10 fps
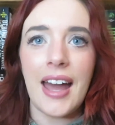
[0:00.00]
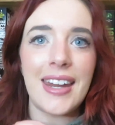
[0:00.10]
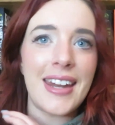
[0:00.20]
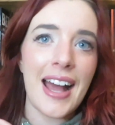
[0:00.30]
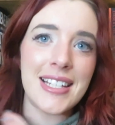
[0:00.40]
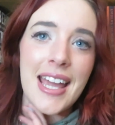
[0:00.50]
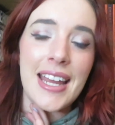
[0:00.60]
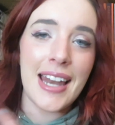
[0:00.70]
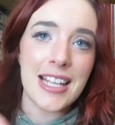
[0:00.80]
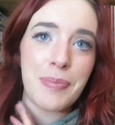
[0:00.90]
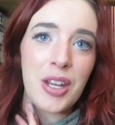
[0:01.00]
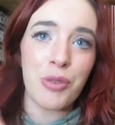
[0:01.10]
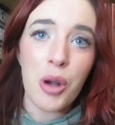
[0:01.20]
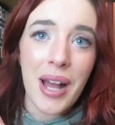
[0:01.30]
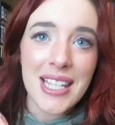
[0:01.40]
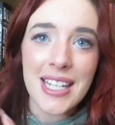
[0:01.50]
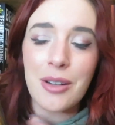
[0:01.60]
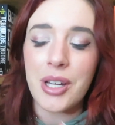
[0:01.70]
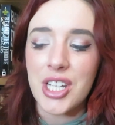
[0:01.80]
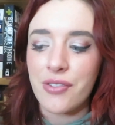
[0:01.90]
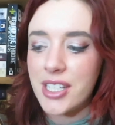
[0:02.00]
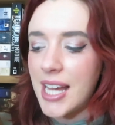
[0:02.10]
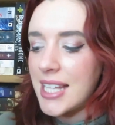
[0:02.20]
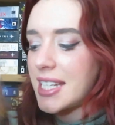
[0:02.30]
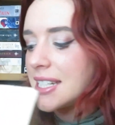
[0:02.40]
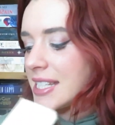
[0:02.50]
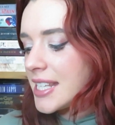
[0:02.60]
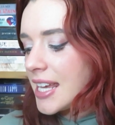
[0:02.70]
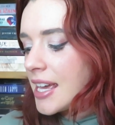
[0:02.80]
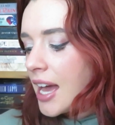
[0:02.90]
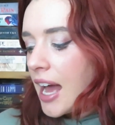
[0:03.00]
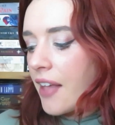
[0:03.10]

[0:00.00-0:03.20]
and it has a lesbian romance in it, which is fantastic to see.